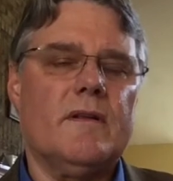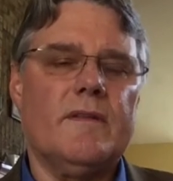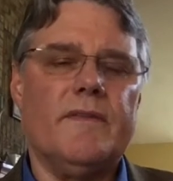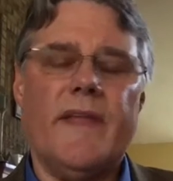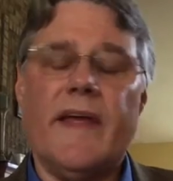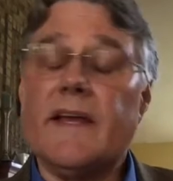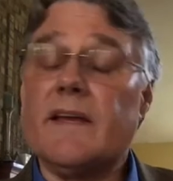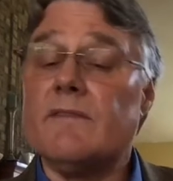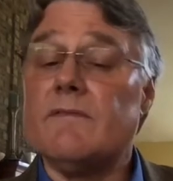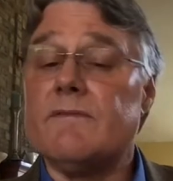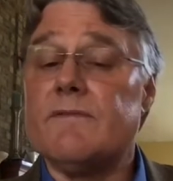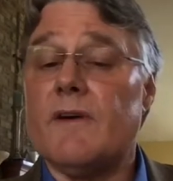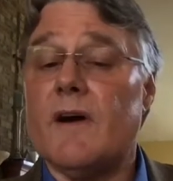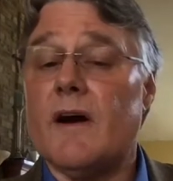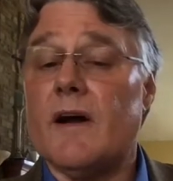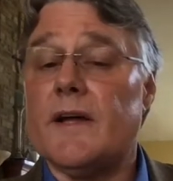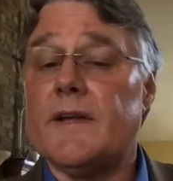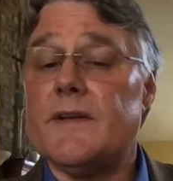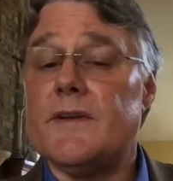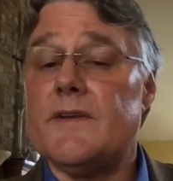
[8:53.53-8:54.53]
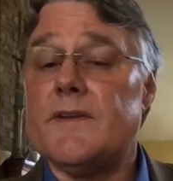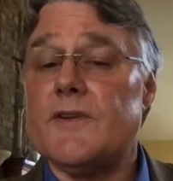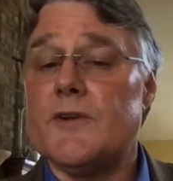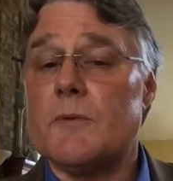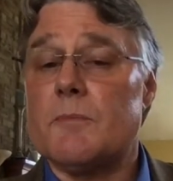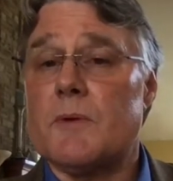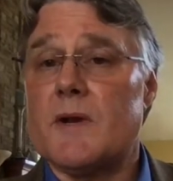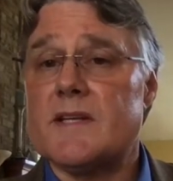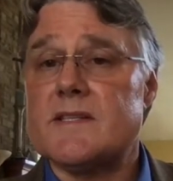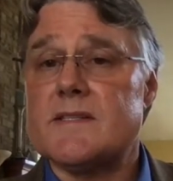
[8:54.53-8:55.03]
they can find your
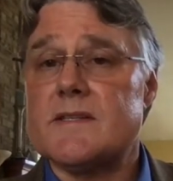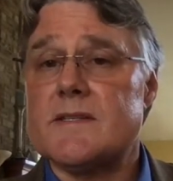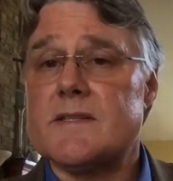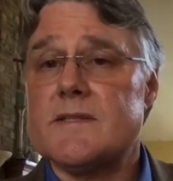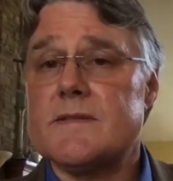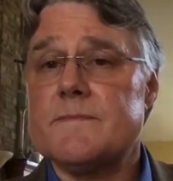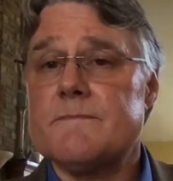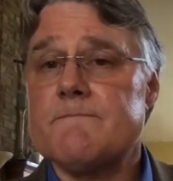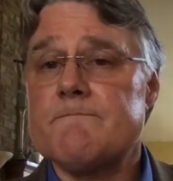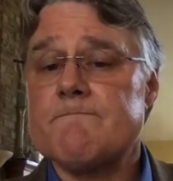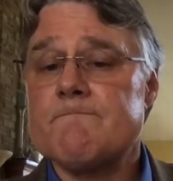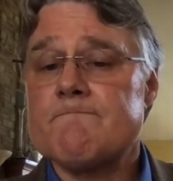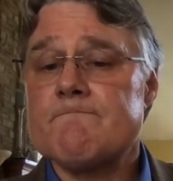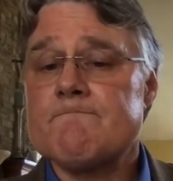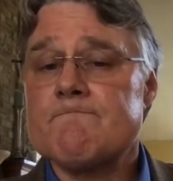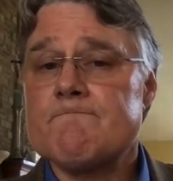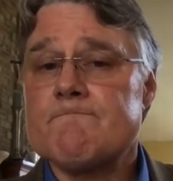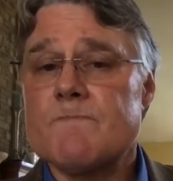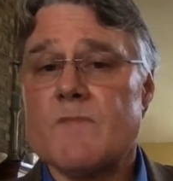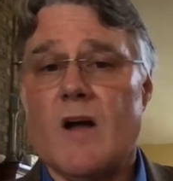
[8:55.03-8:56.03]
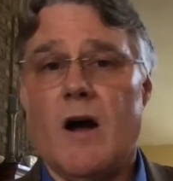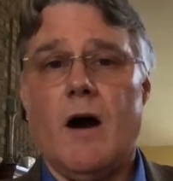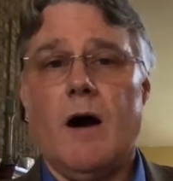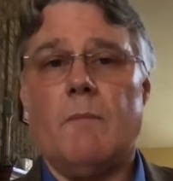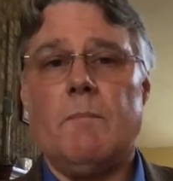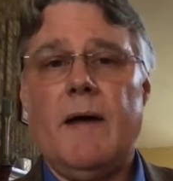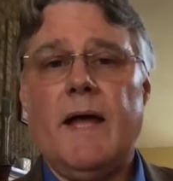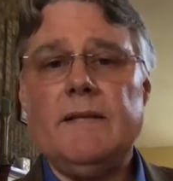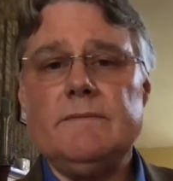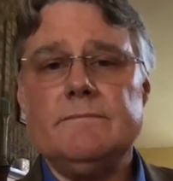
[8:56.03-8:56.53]
presence.
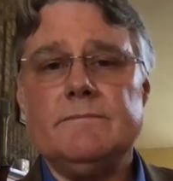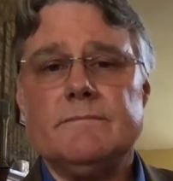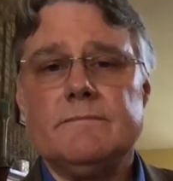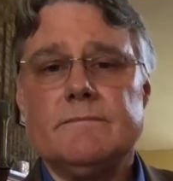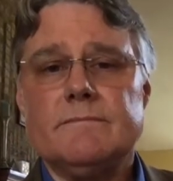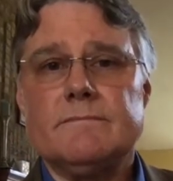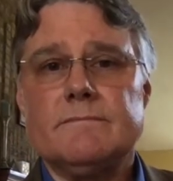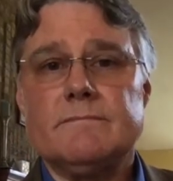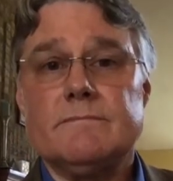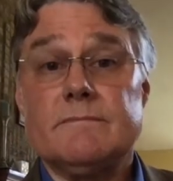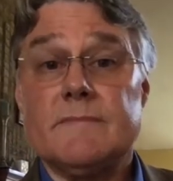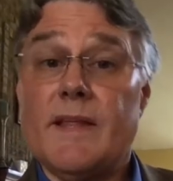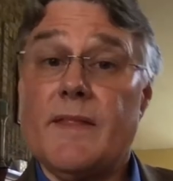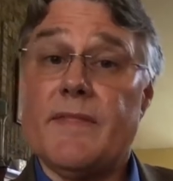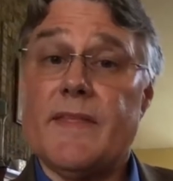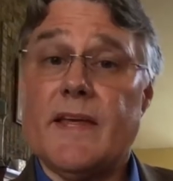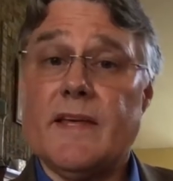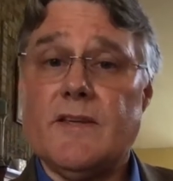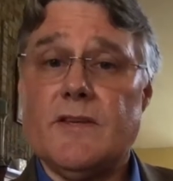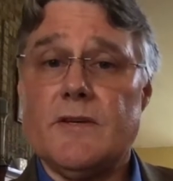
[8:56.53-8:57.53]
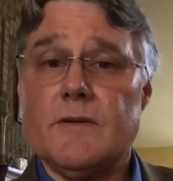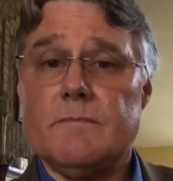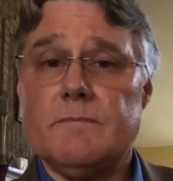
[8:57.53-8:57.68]
Amen. And thank you.